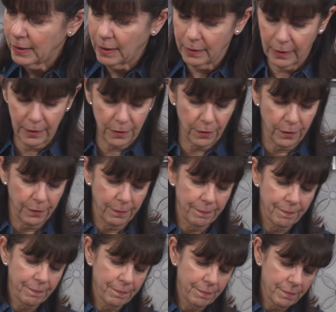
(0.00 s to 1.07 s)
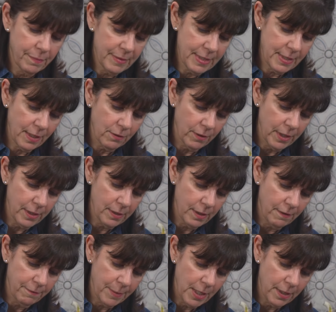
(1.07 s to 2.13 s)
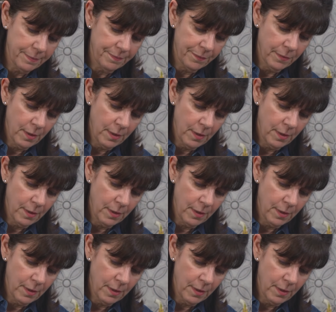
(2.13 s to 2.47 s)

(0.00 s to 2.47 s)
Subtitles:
a little secret of mine.